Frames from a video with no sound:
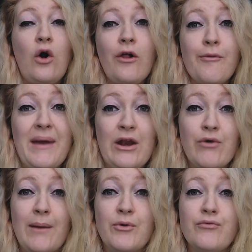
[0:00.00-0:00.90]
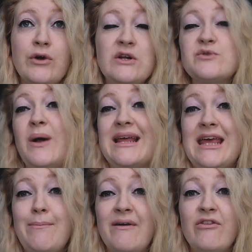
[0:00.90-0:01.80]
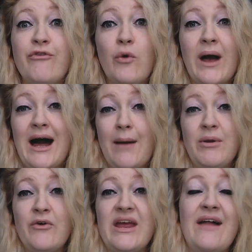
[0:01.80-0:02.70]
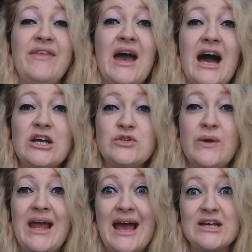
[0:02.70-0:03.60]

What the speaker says: all the main grammar rules while keeping the vocabulary and the actual